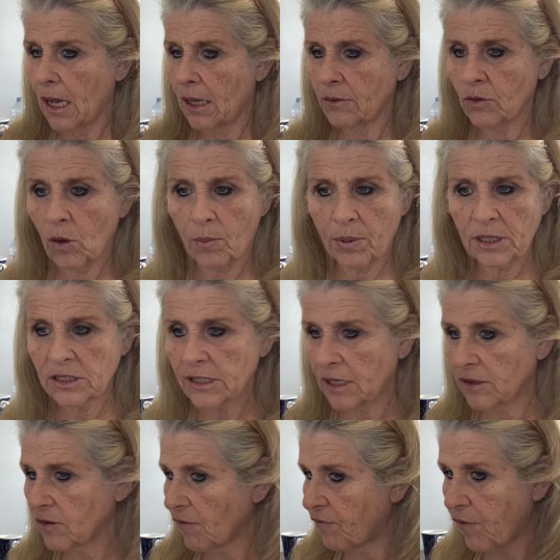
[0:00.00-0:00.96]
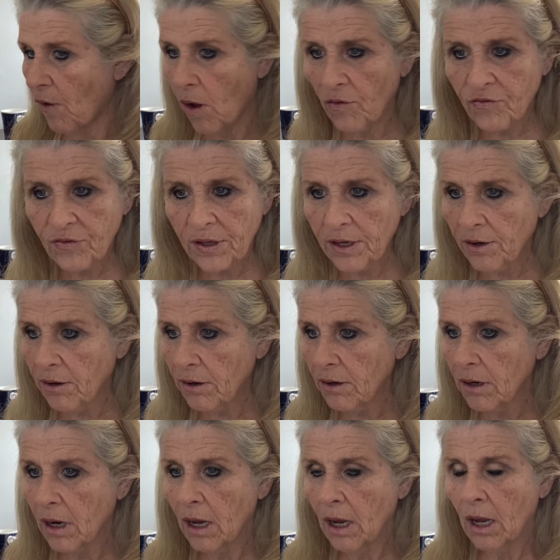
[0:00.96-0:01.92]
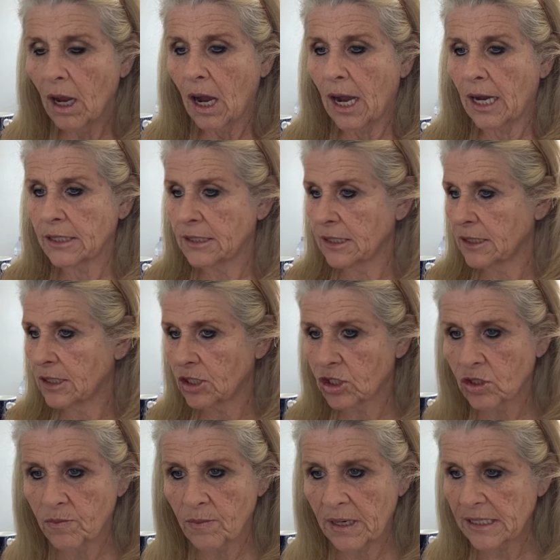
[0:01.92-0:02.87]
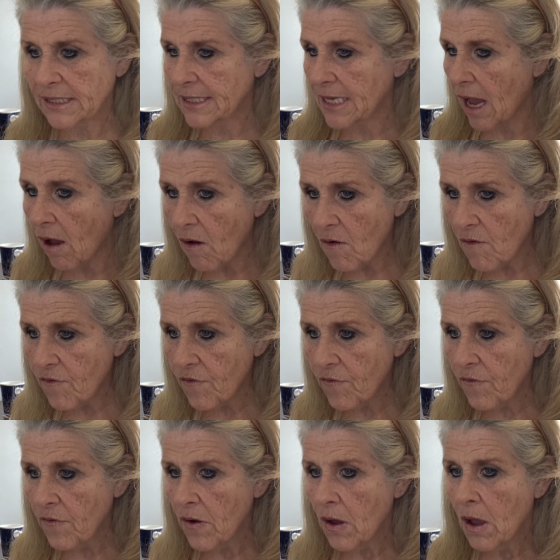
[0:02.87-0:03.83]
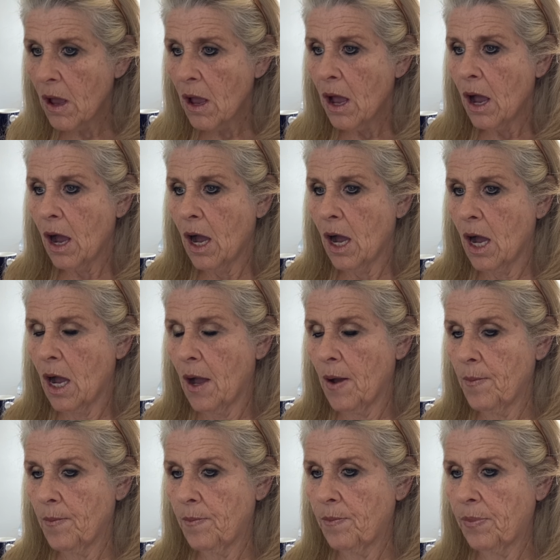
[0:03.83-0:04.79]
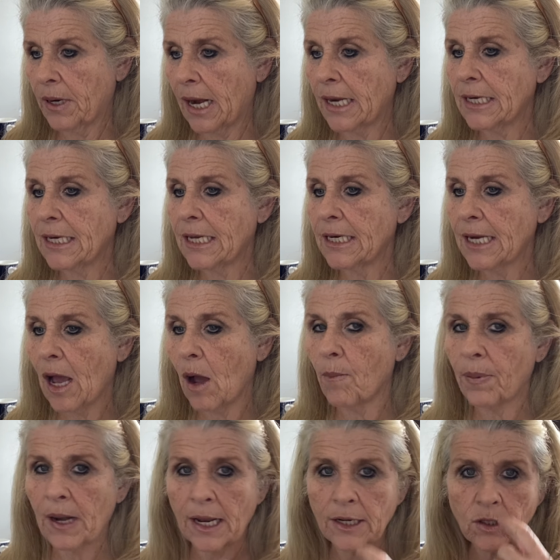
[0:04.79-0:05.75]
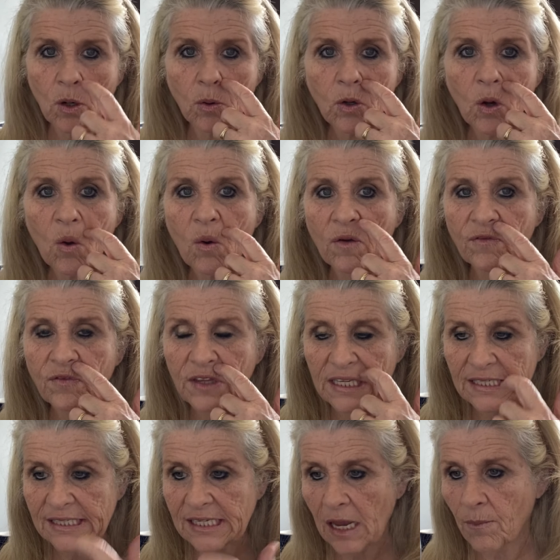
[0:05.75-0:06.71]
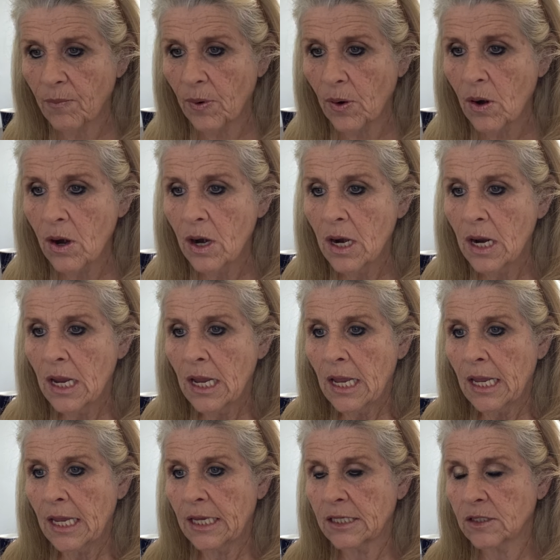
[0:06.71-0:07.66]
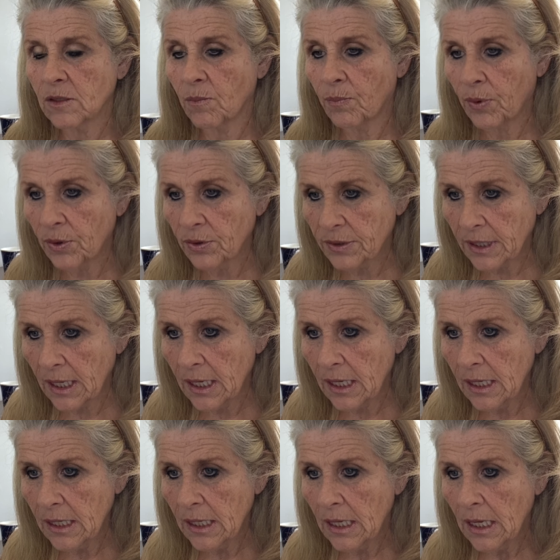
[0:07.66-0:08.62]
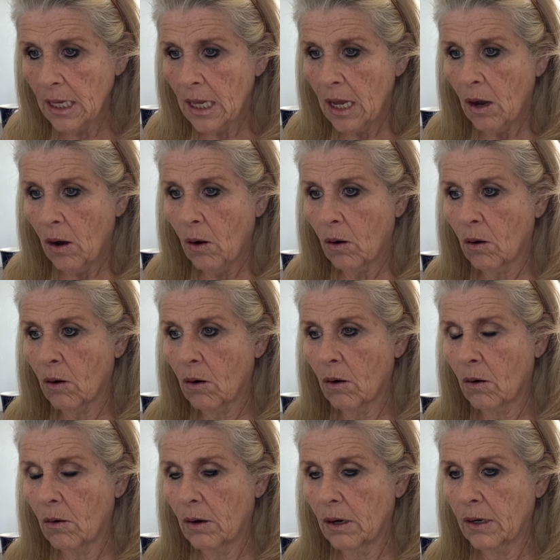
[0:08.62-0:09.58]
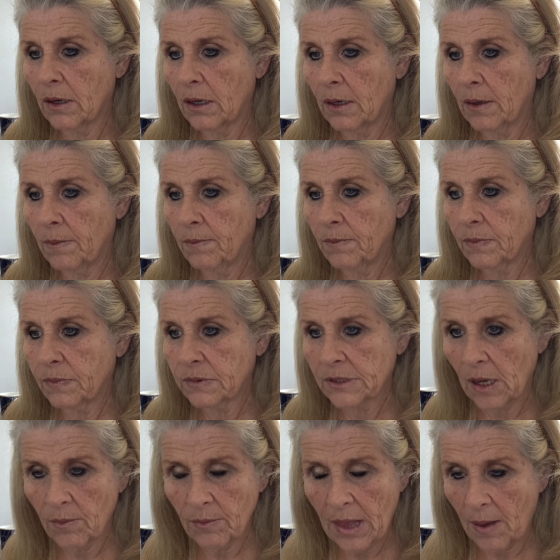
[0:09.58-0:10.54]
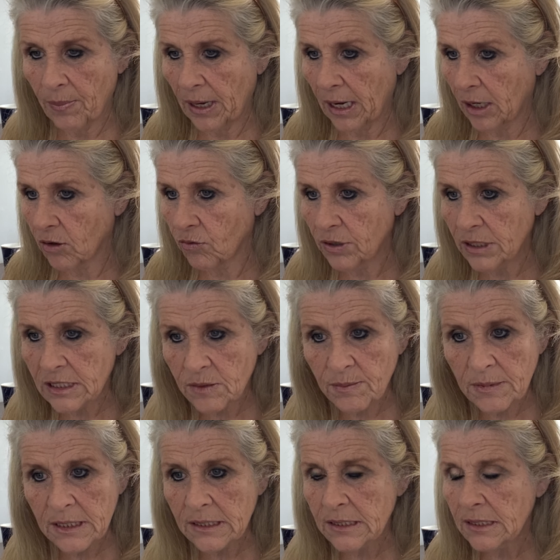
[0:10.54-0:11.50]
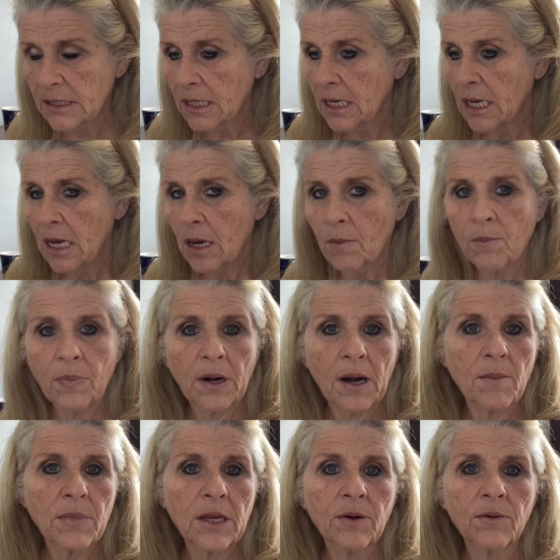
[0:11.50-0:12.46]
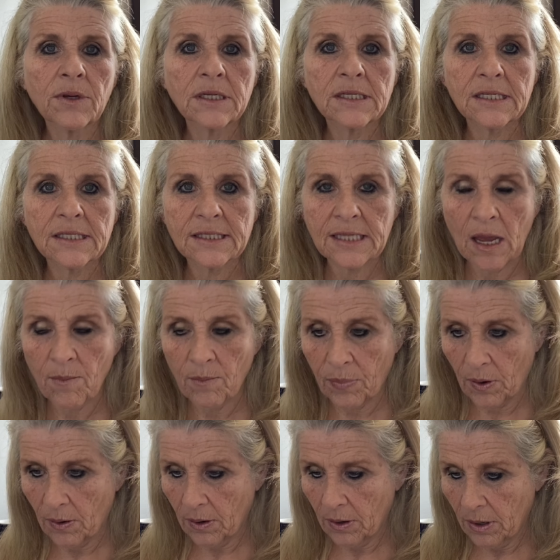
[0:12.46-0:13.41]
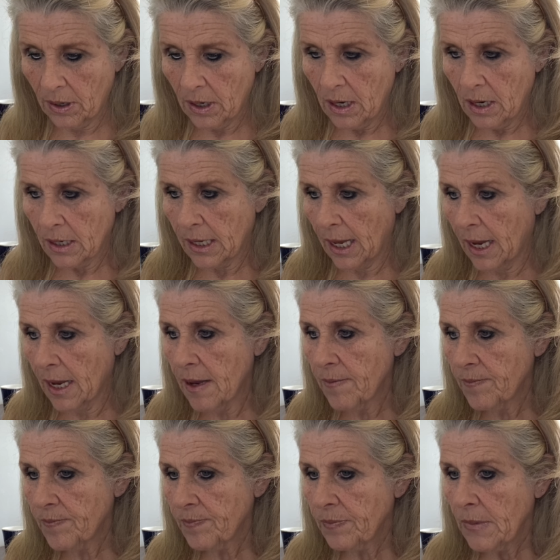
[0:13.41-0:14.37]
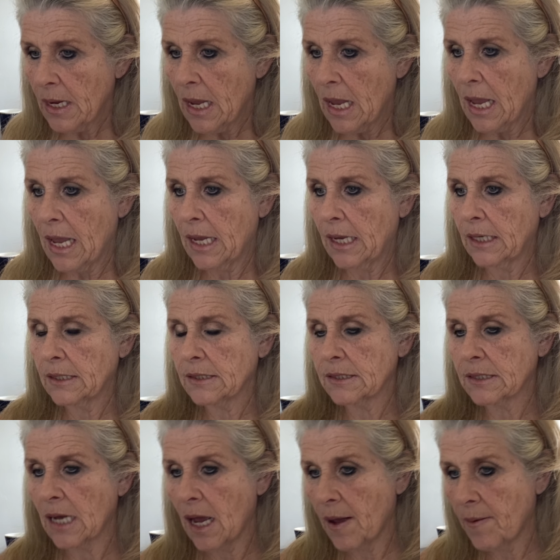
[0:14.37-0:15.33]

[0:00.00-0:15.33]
Nobody's at the fault here. I did this to myself, but I need help. And I don't know if December is a birthday or something happened at Christmas, but I'm hearing December. Okay, and